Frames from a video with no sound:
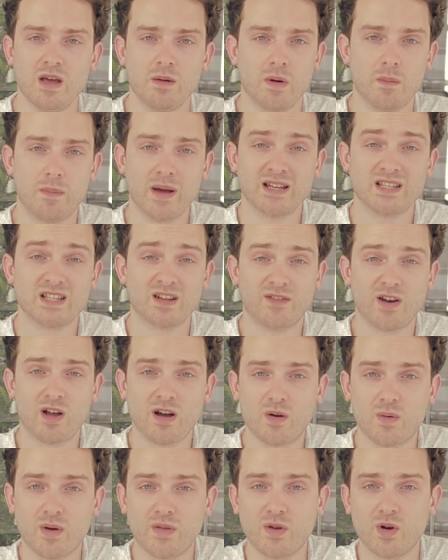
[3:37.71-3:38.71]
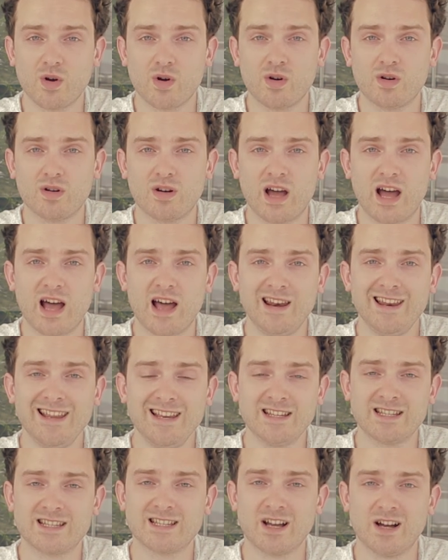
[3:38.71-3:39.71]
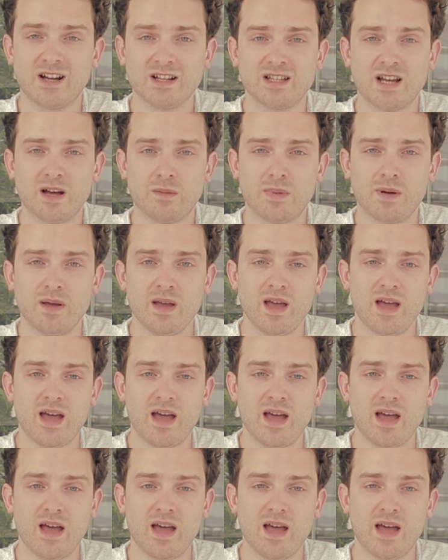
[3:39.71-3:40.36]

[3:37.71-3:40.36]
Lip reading: But best of luck with your lean startup